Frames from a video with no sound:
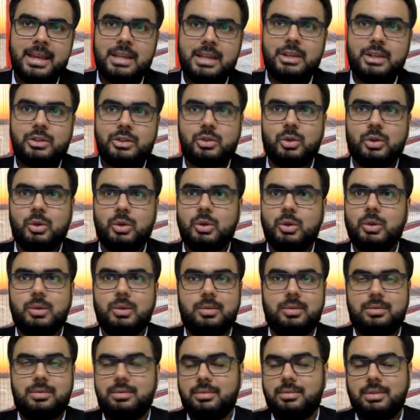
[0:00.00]

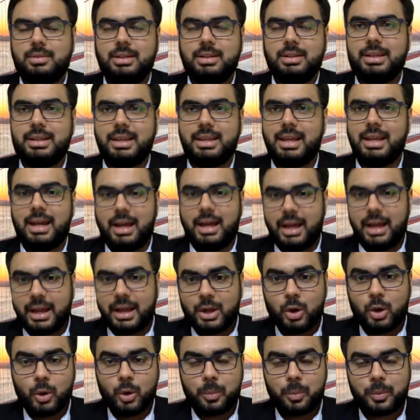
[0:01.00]
So I
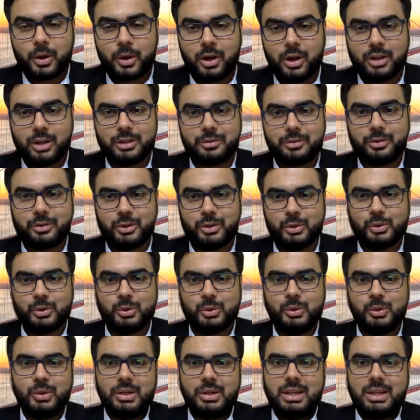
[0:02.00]
hope all of
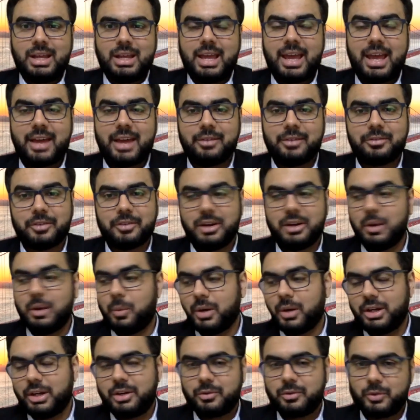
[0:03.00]
you have a
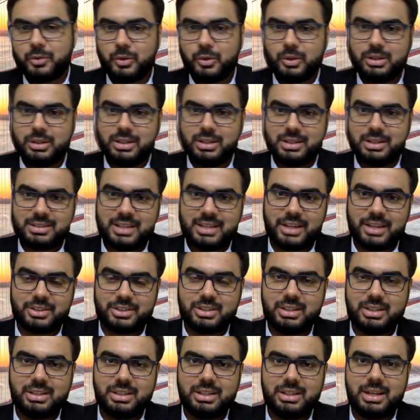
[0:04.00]
wonderful
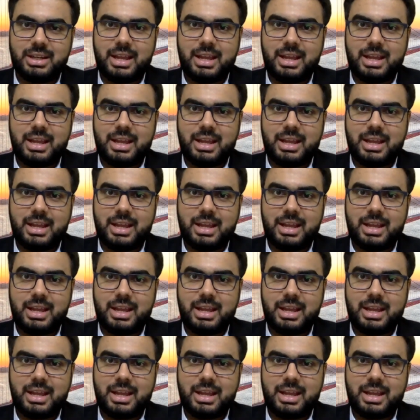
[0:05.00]
session,